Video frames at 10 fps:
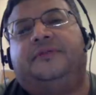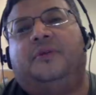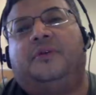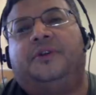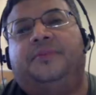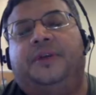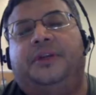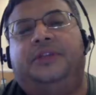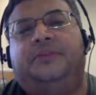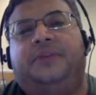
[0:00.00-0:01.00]
of course,
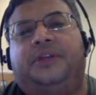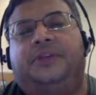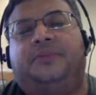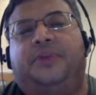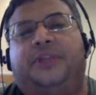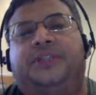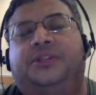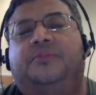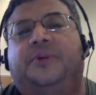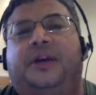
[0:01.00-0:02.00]
because Brits
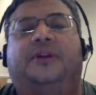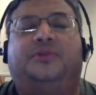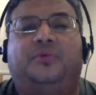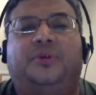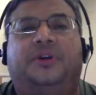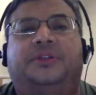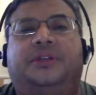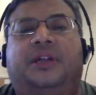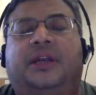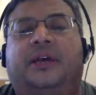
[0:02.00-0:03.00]
do pronounce
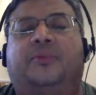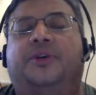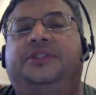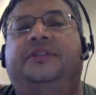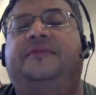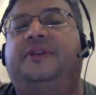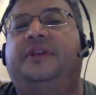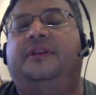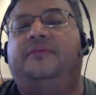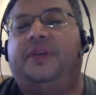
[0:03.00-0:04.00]
a lot of words
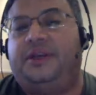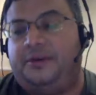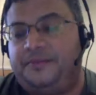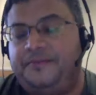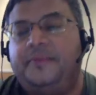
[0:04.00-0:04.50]
differently than we do.